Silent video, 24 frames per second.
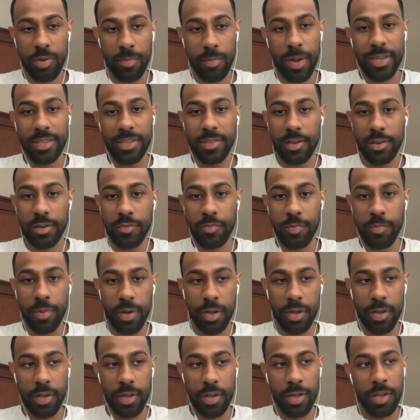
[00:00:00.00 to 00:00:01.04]
on myself,
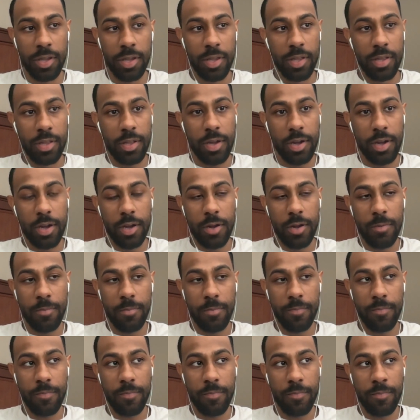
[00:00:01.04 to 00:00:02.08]
but,
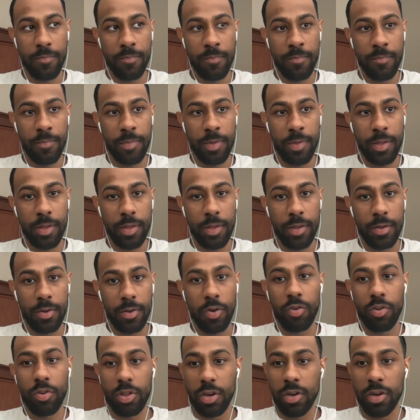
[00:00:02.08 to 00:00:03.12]
um,
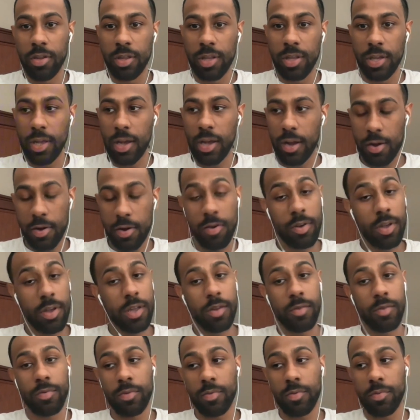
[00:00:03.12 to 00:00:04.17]
clearly,
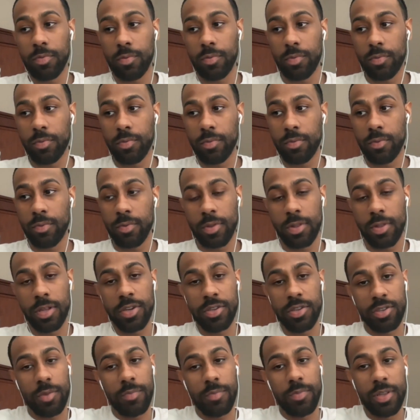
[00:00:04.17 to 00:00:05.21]
okay, well,
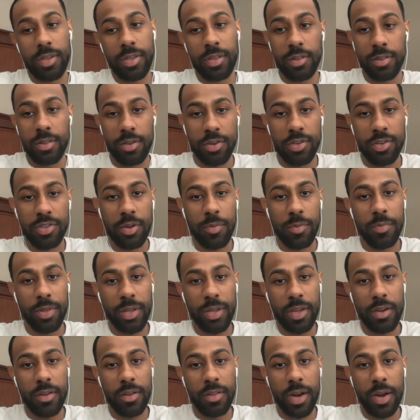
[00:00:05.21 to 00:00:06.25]
there's something
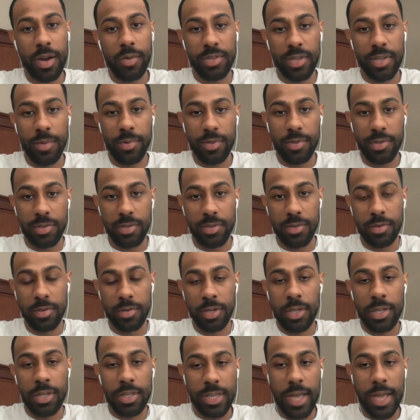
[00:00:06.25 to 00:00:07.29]
here that I was able to
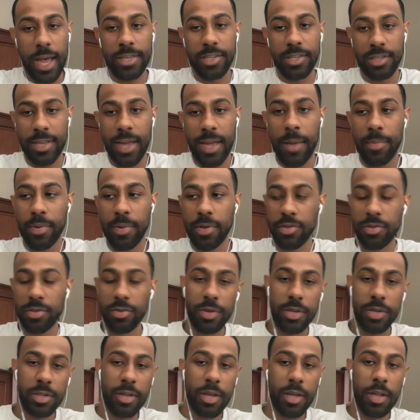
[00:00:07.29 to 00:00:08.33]
actually tap
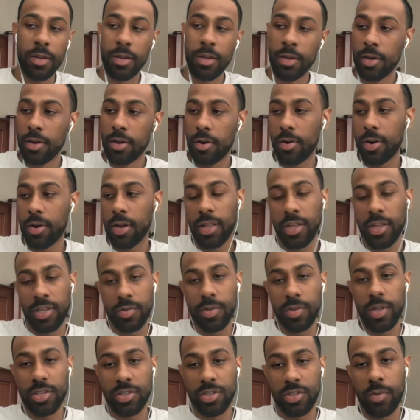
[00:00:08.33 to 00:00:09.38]
into, and then okay, let's
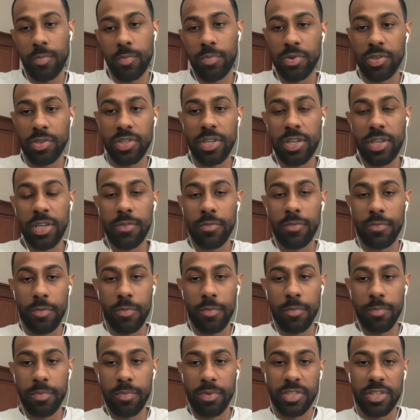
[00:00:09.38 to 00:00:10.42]
start proceed
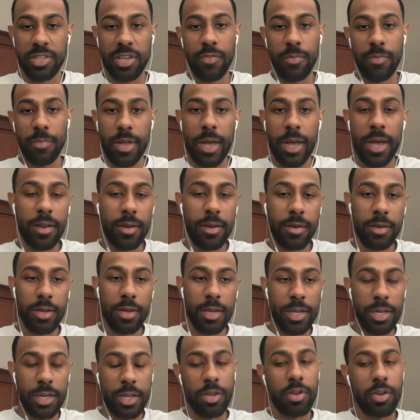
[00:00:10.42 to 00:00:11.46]
from that, and
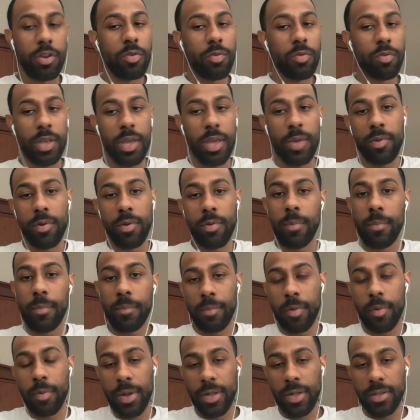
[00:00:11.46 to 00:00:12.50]
keep doing
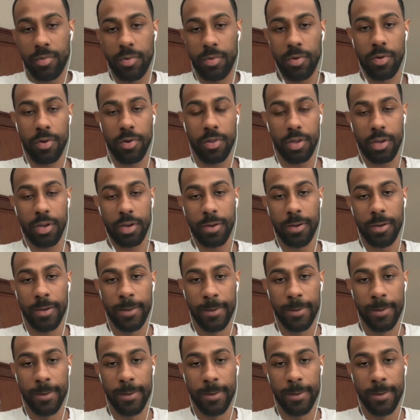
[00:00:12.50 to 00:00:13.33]
momentum going there.